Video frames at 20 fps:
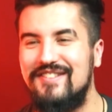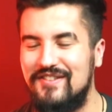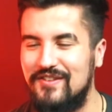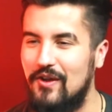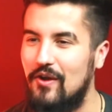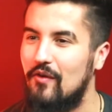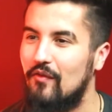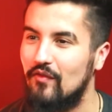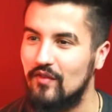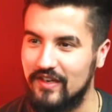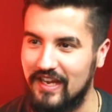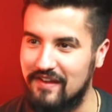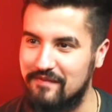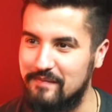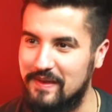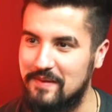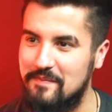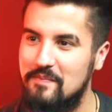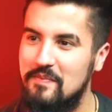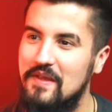so
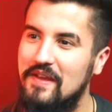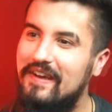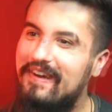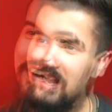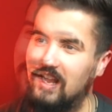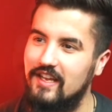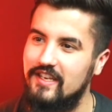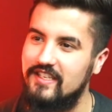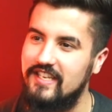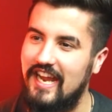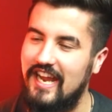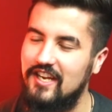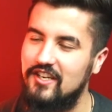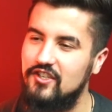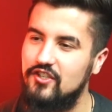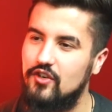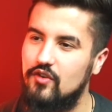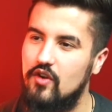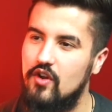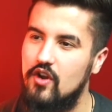forgive me. Uh,
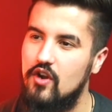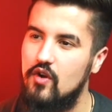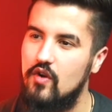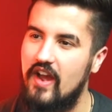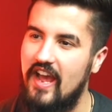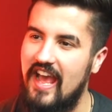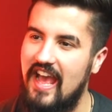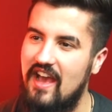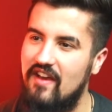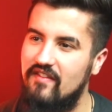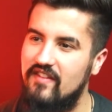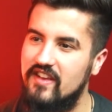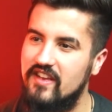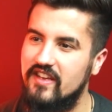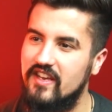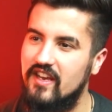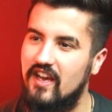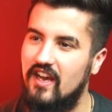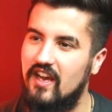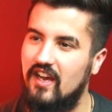Tanjiro
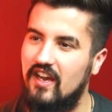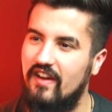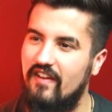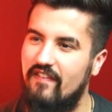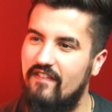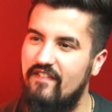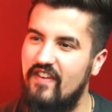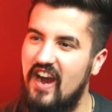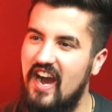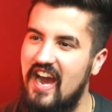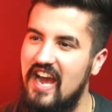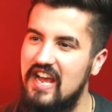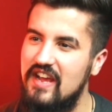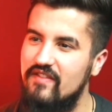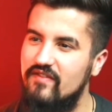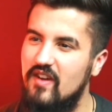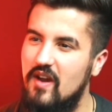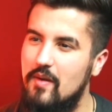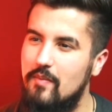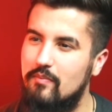having uh,
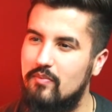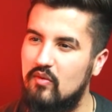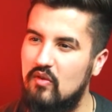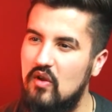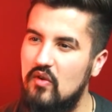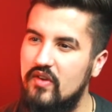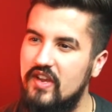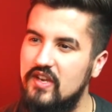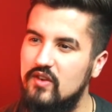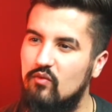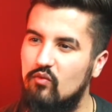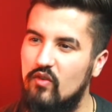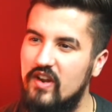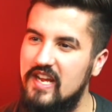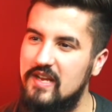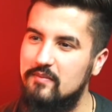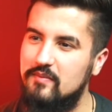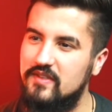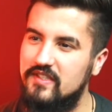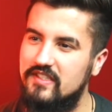five broken
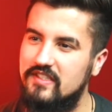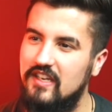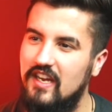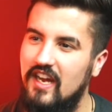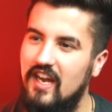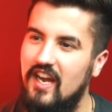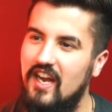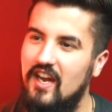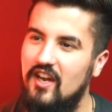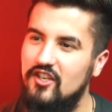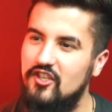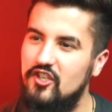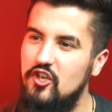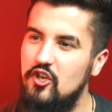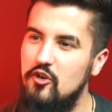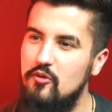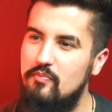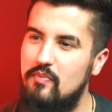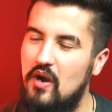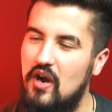ribs,
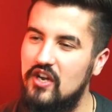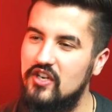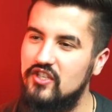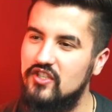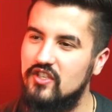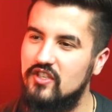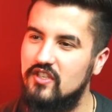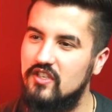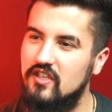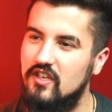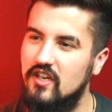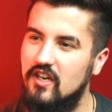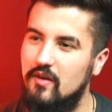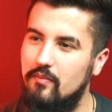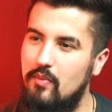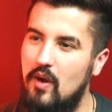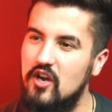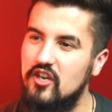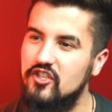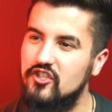two punched,
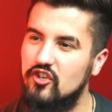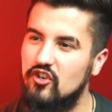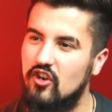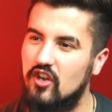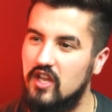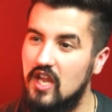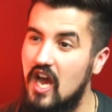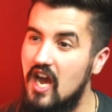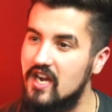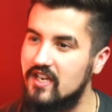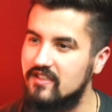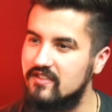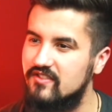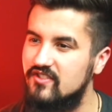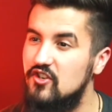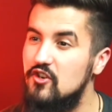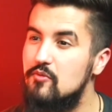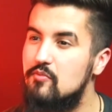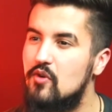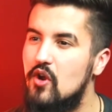punctured
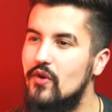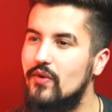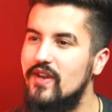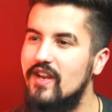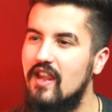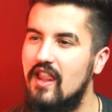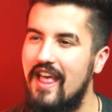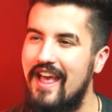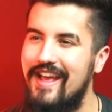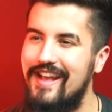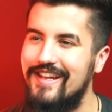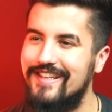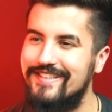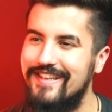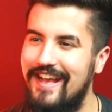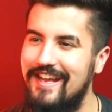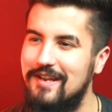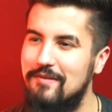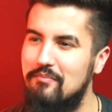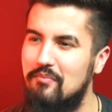lungs, two broken legs,
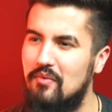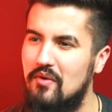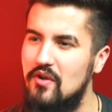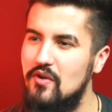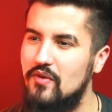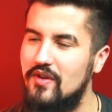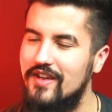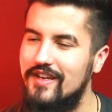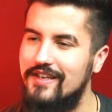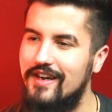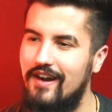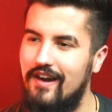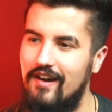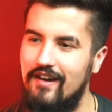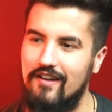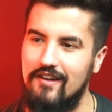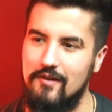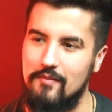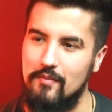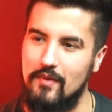and a broken
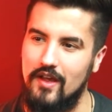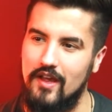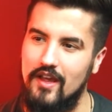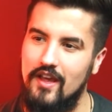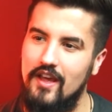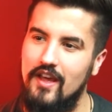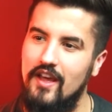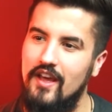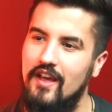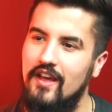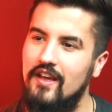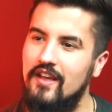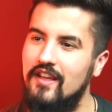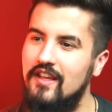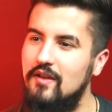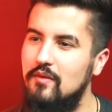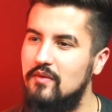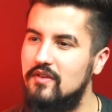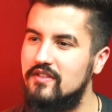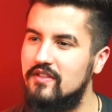arm
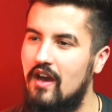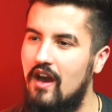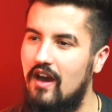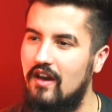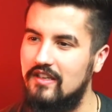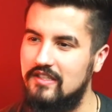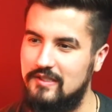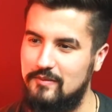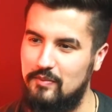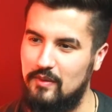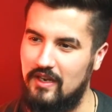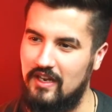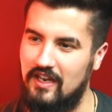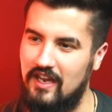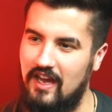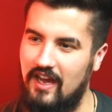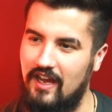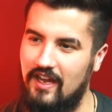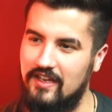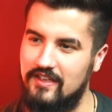he was
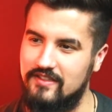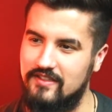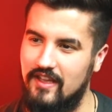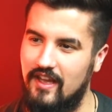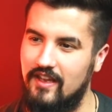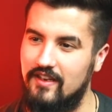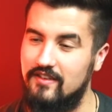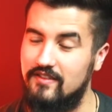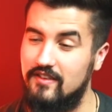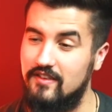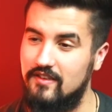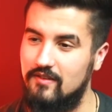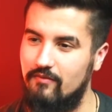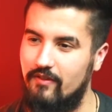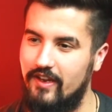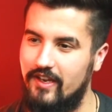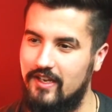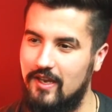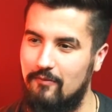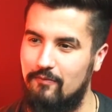hospitalized and didn't
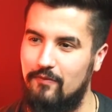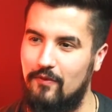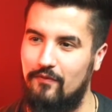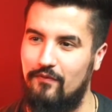wake up for